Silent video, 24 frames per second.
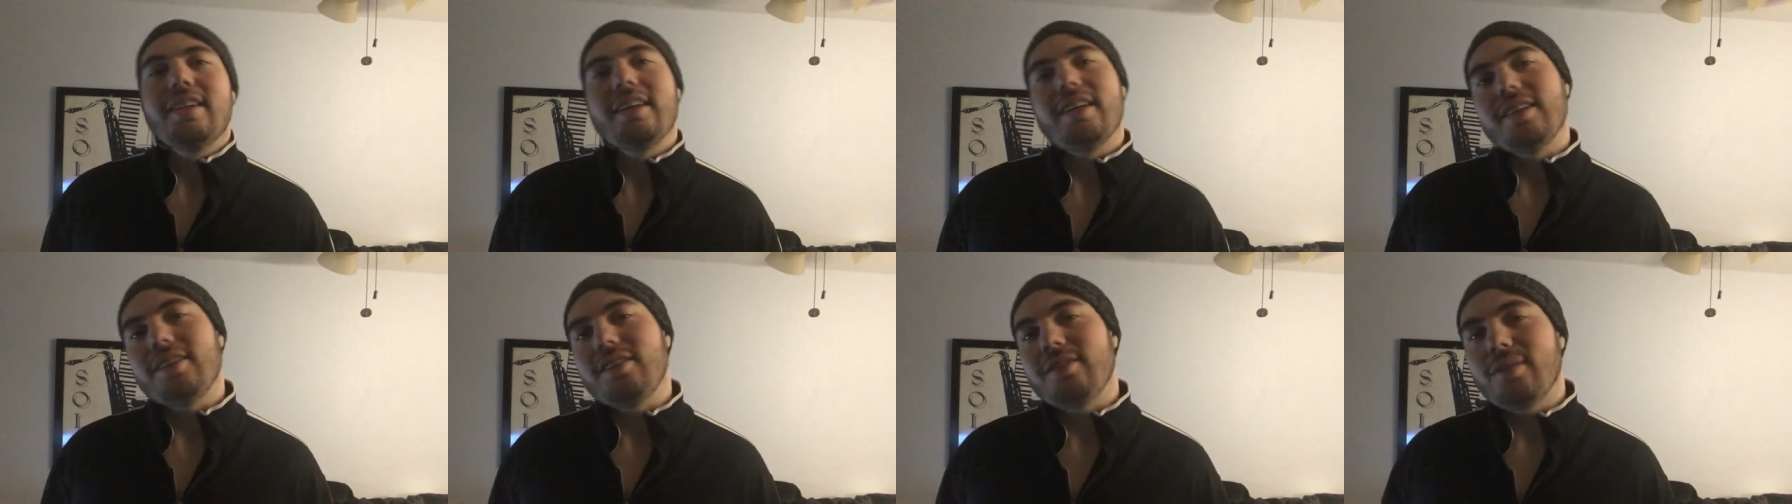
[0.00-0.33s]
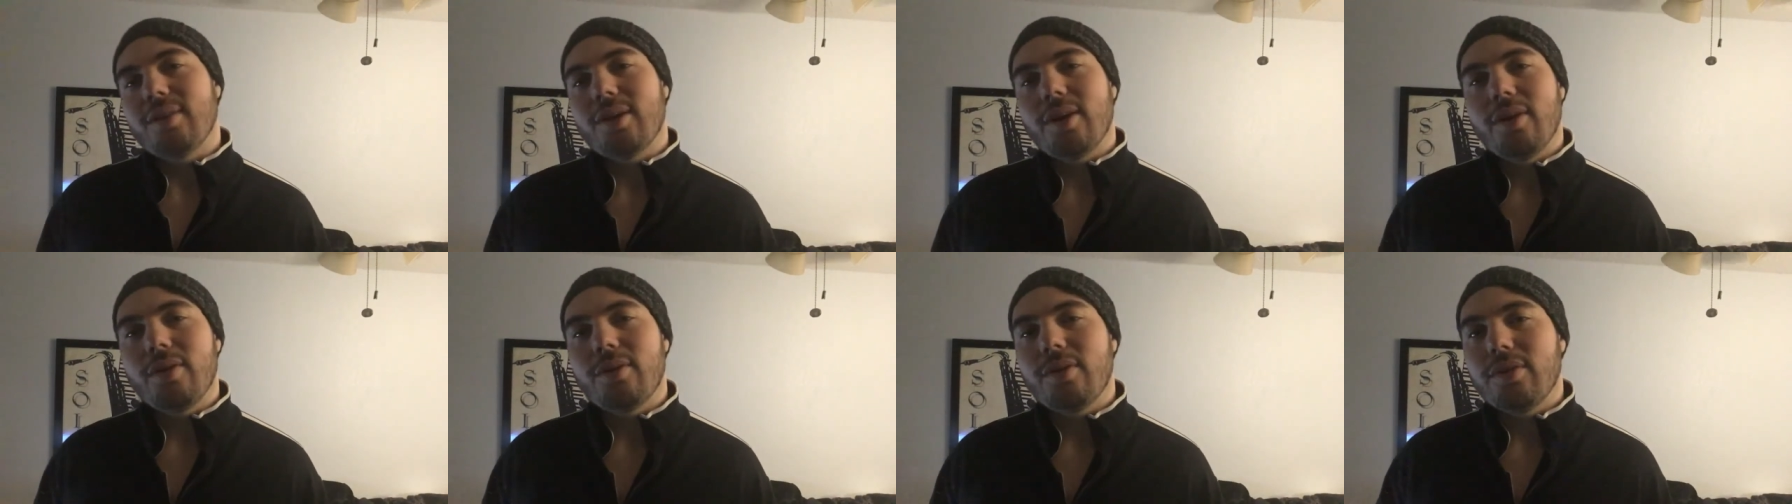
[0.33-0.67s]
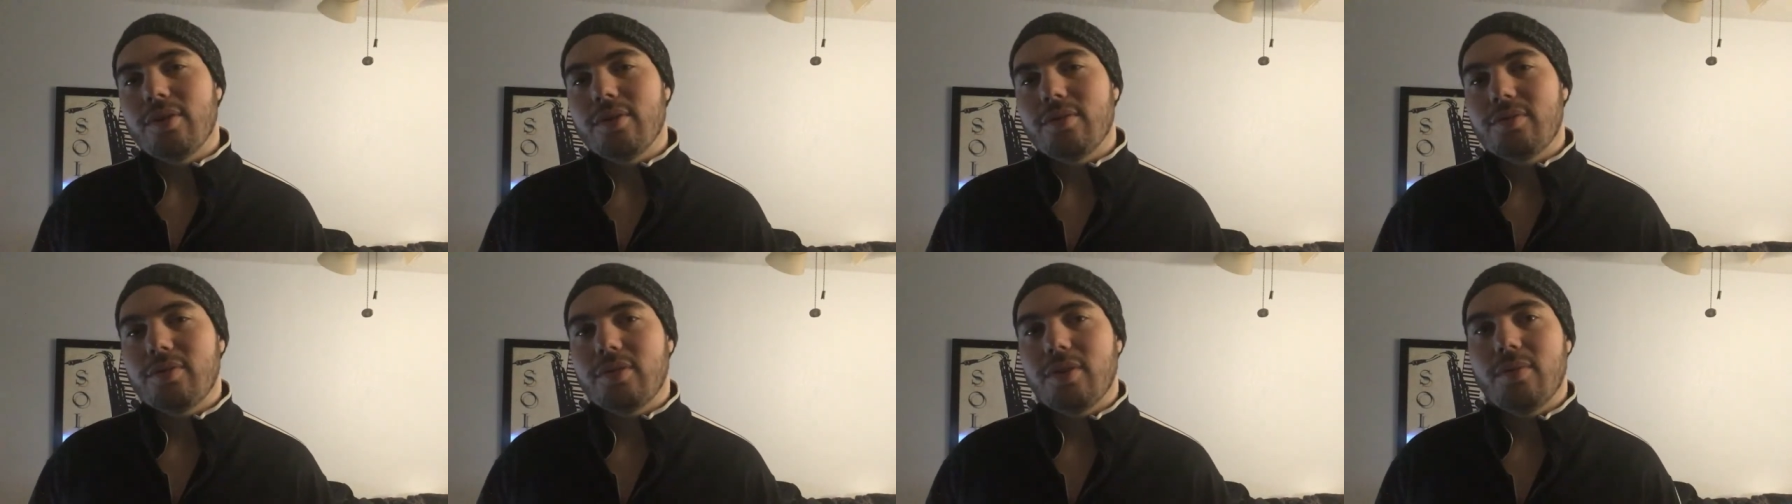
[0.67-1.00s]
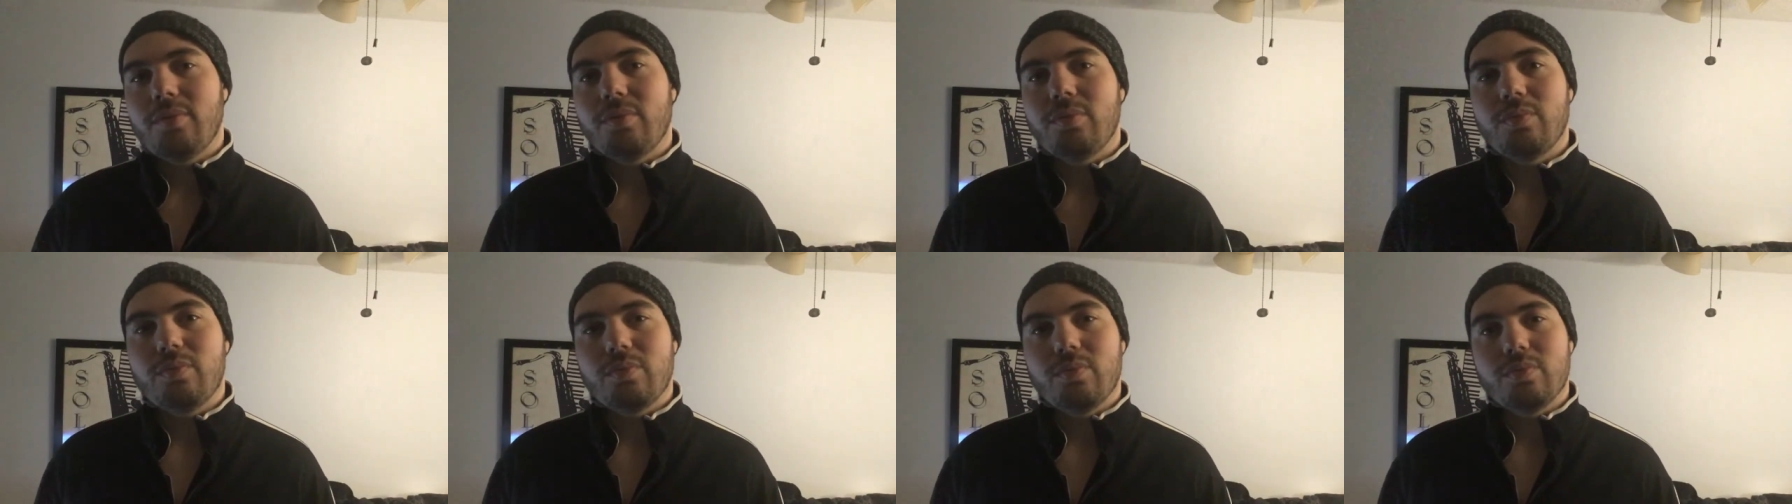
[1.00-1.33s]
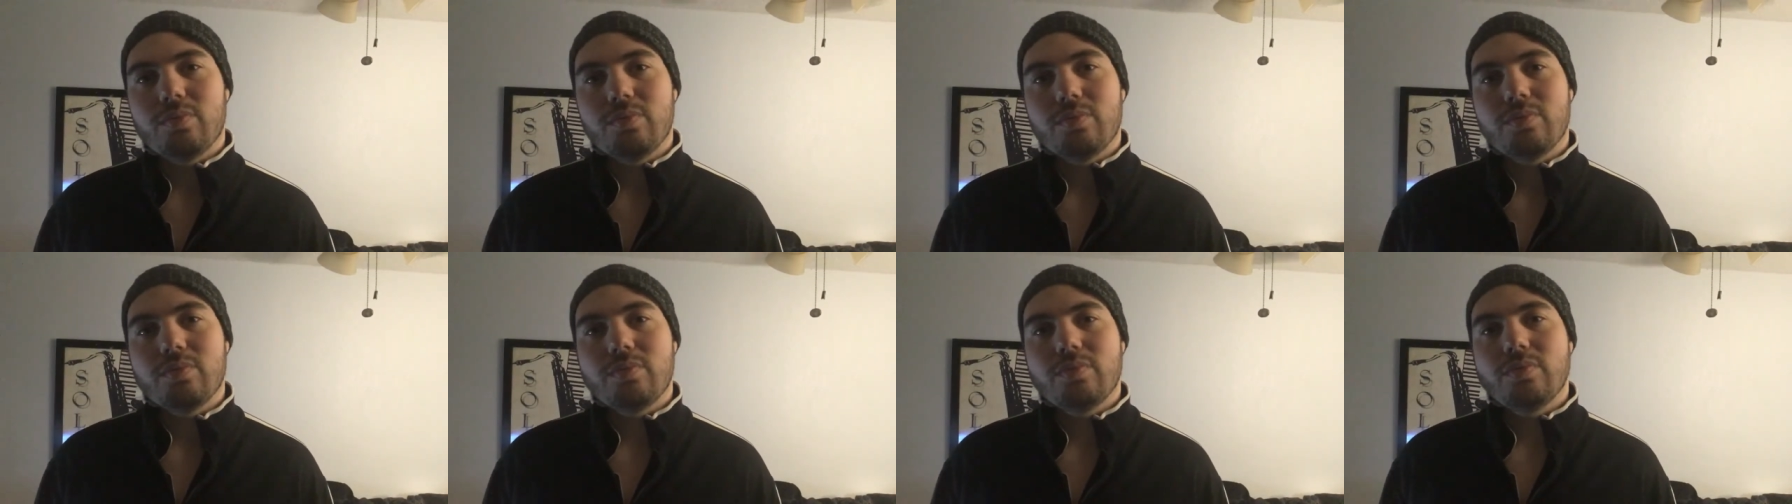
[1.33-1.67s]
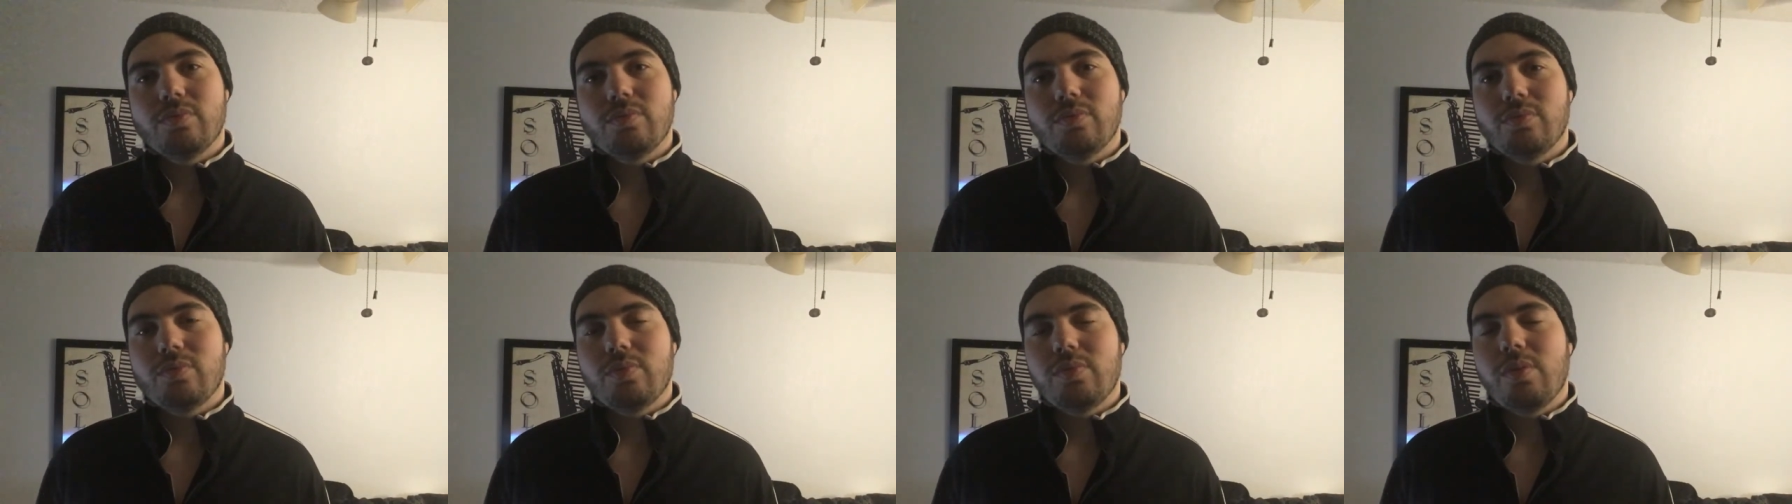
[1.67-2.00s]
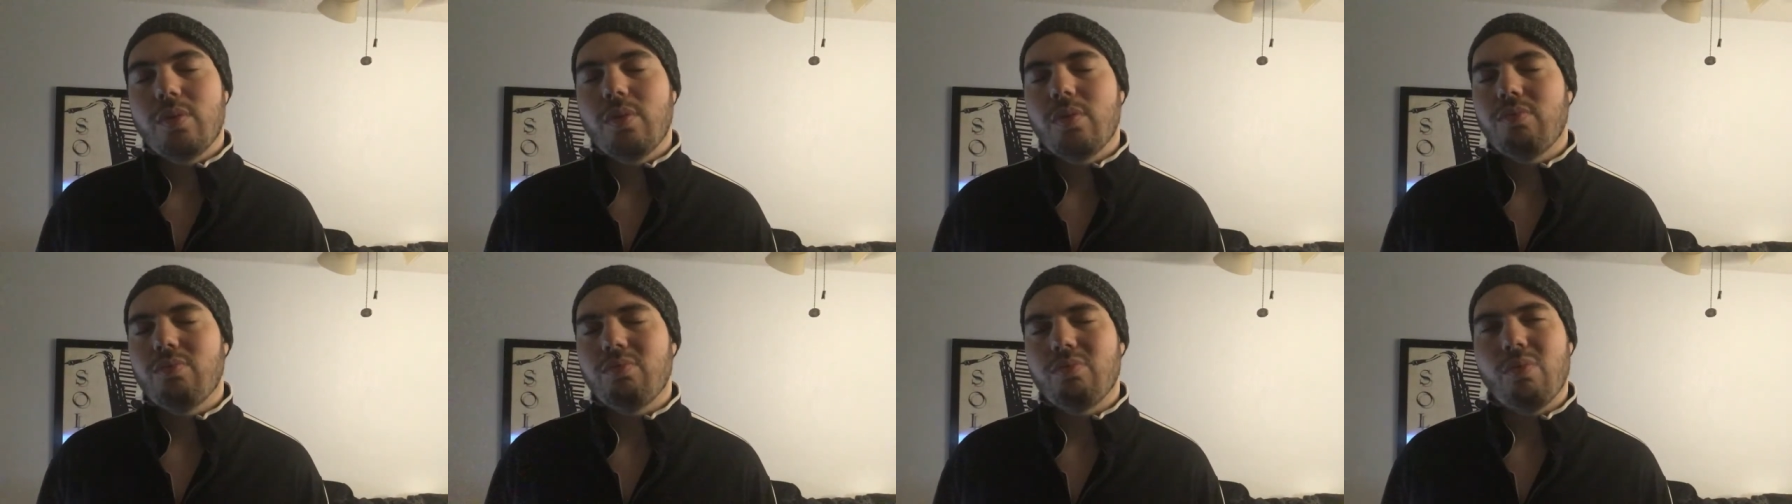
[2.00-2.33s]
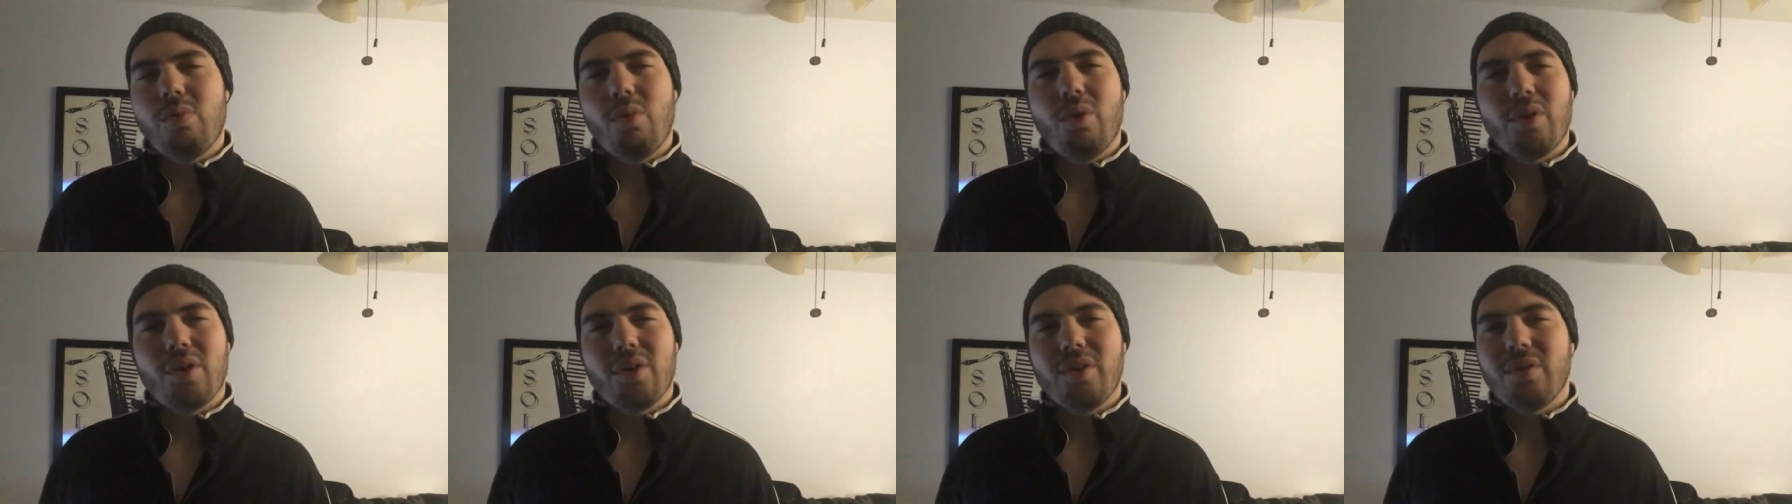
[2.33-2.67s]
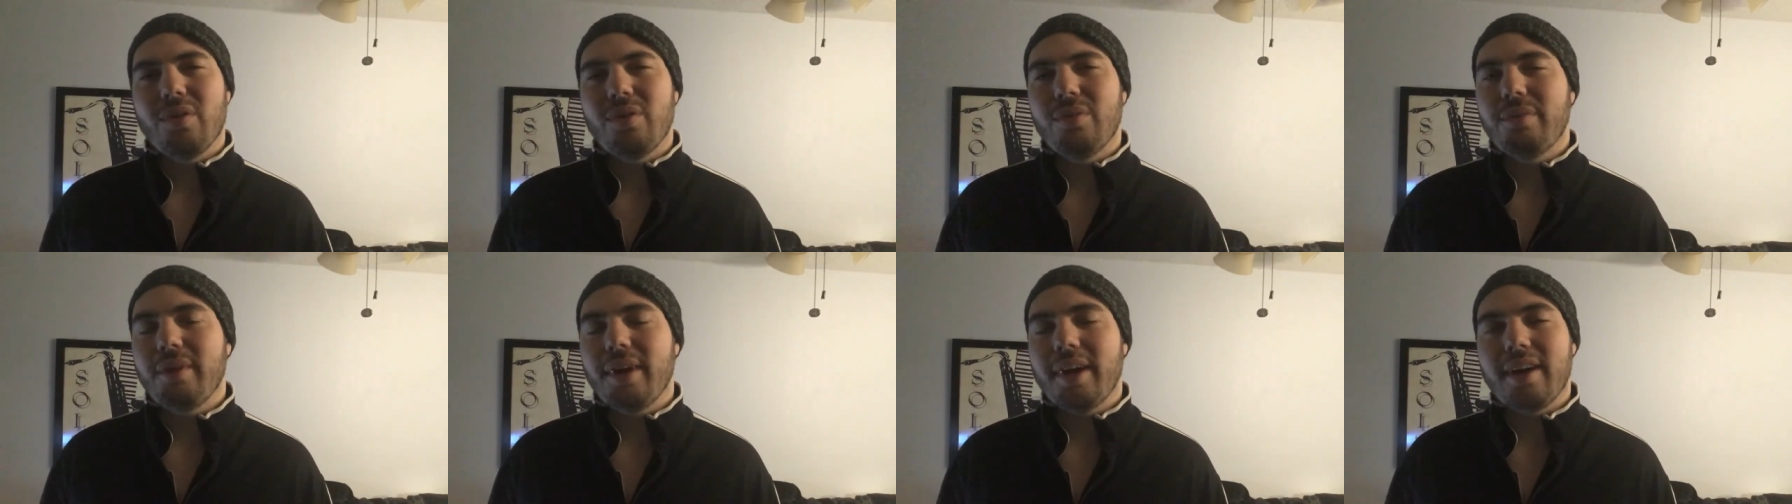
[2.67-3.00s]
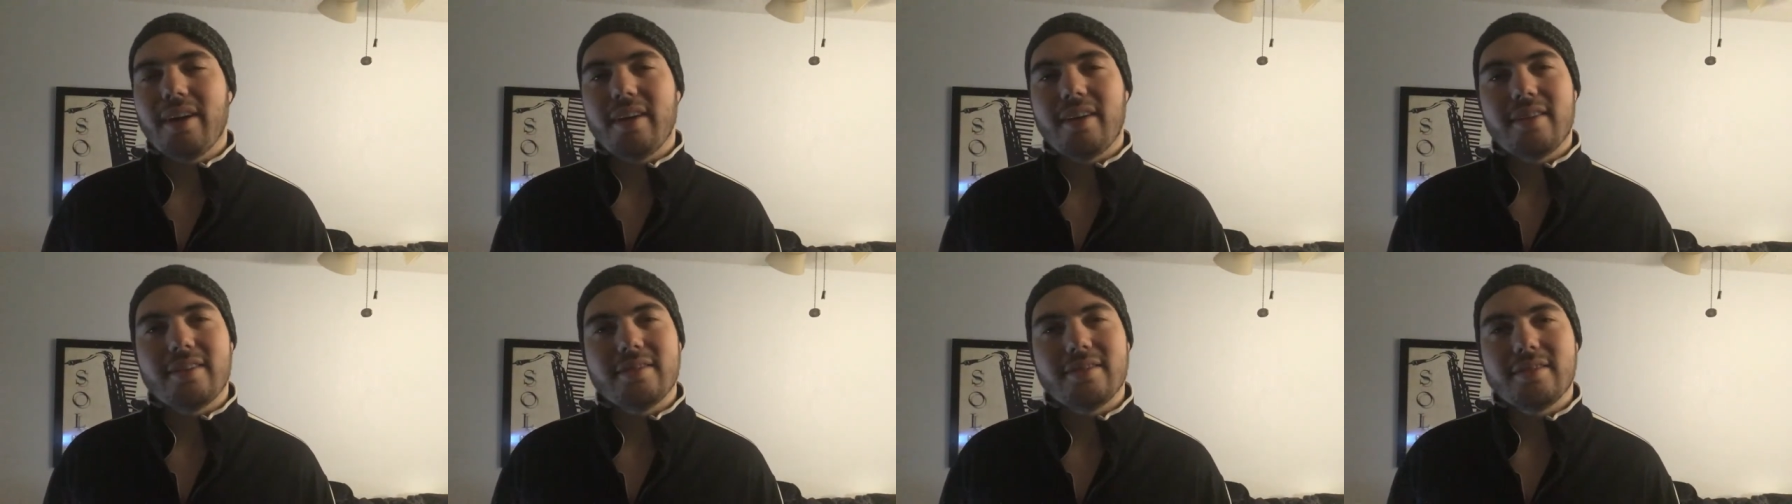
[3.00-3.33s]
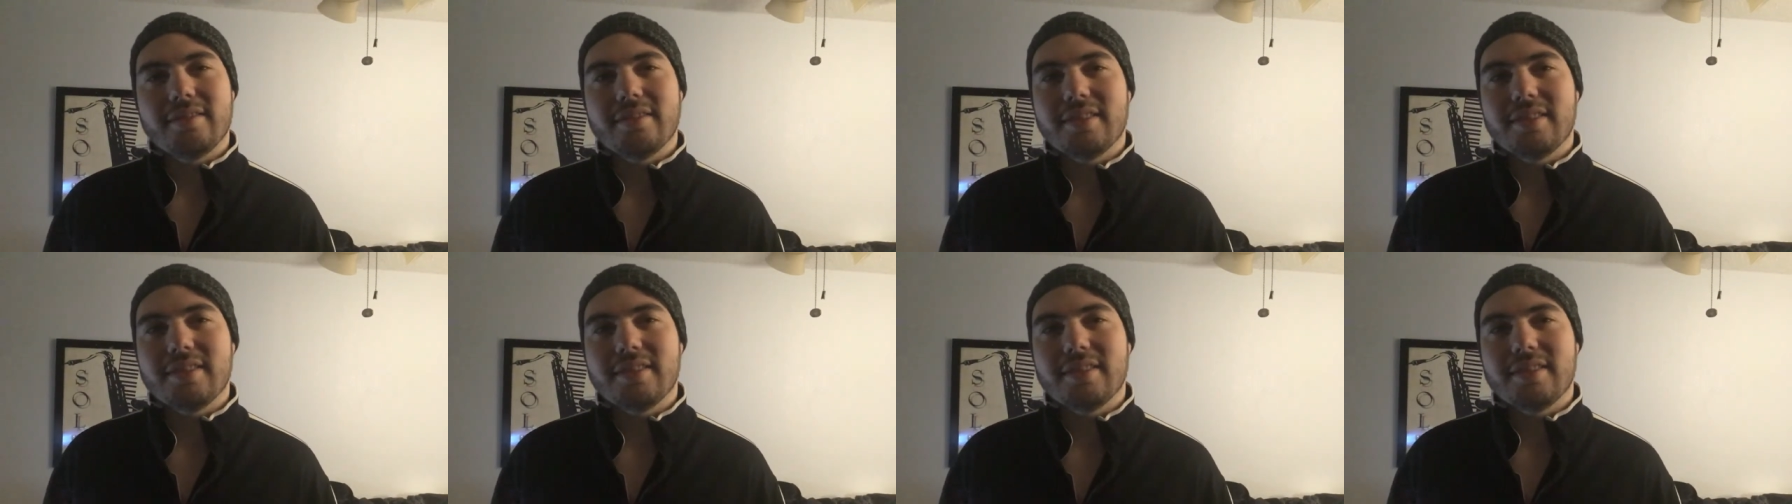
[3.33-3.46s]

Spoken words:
and you go to some WarioWare